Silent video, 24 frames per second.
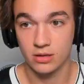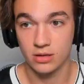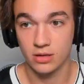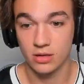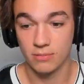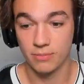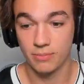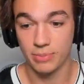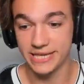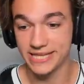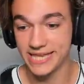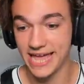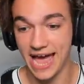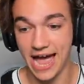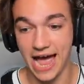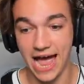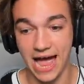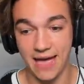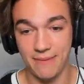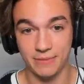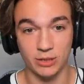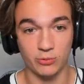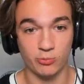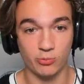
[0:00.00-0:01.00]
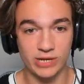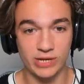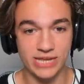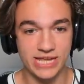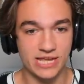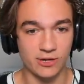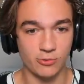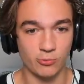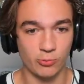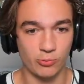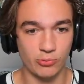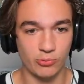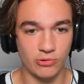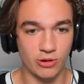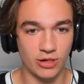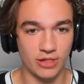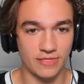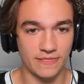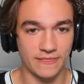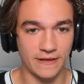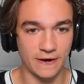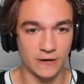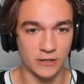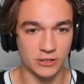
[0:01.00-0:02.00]
But yeah, I mean, we
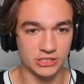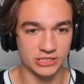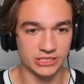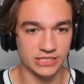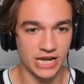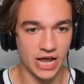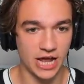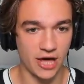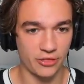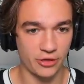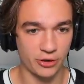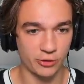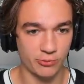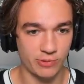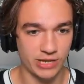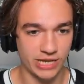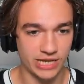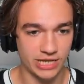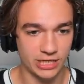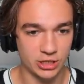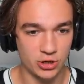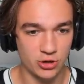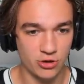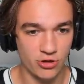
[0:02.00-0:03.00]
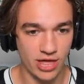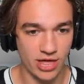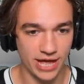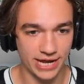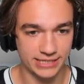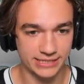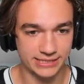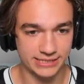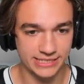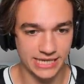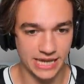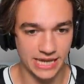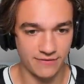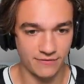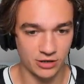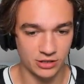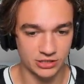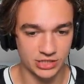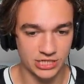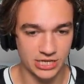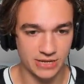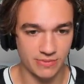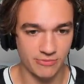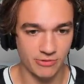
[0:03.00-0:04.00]
there's nothing we can do that could save our
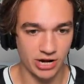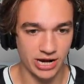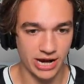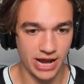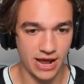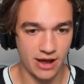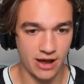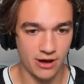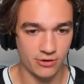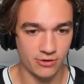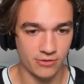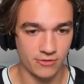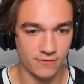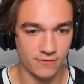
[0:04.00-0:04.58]
team right now.